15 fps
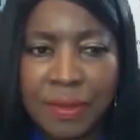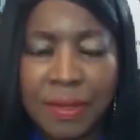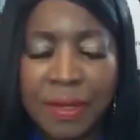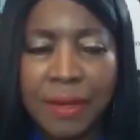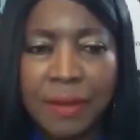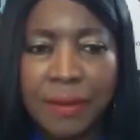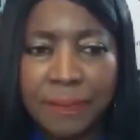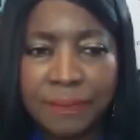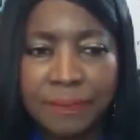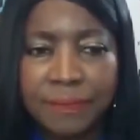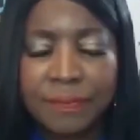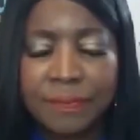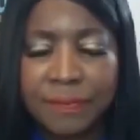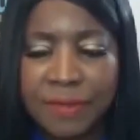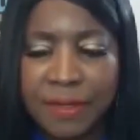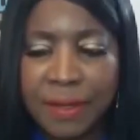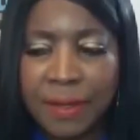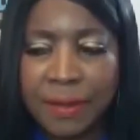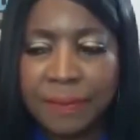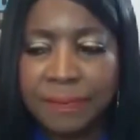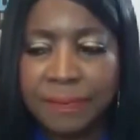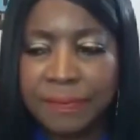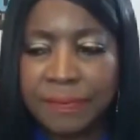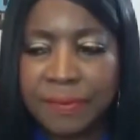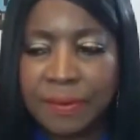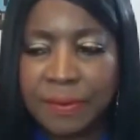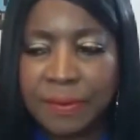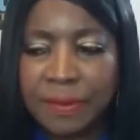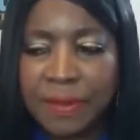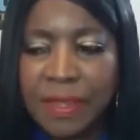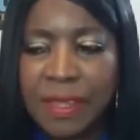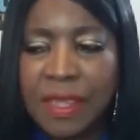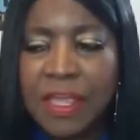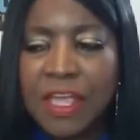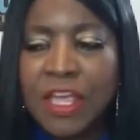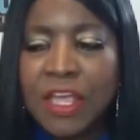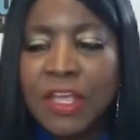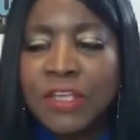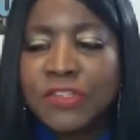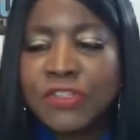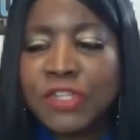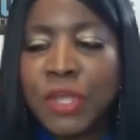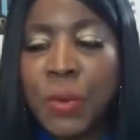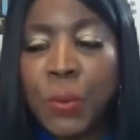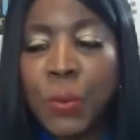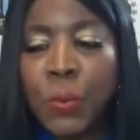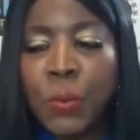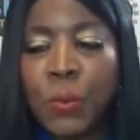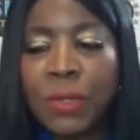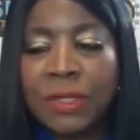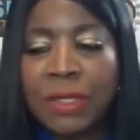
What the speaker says: Yeah. Yeah. So